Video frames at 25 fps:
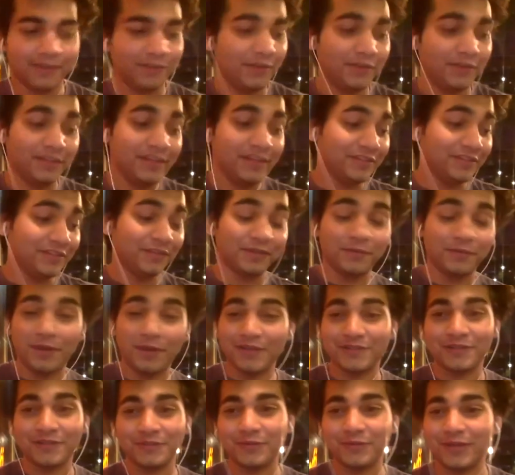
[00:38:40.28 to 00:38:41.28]
that these are the
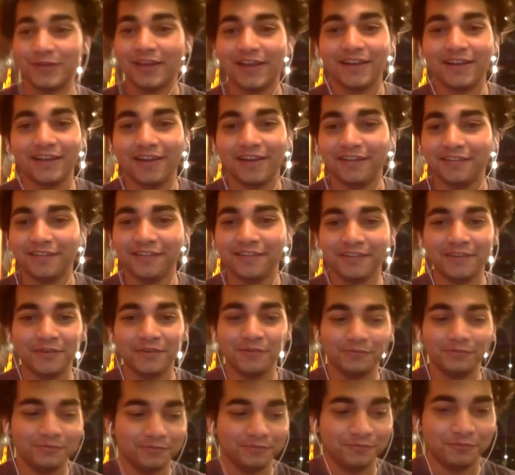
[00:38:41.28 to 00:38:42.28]
questions we had. I think
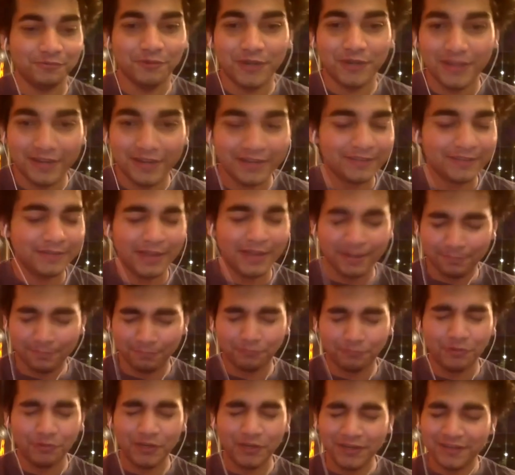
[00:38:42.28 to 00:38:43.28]
you really like
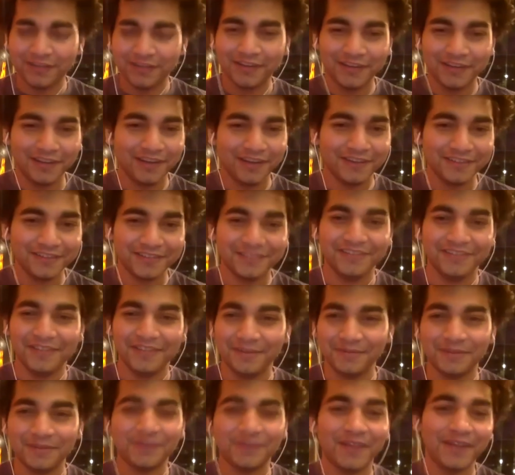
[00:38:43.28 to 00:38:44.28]
brilliantly answered
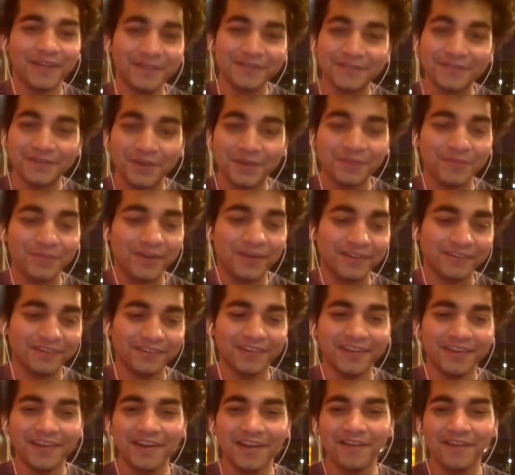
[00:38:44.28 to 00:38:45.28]
them. So thank you so much
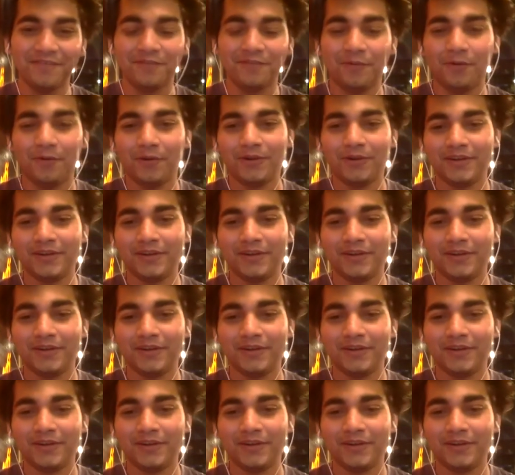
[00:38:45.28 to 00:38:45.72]
for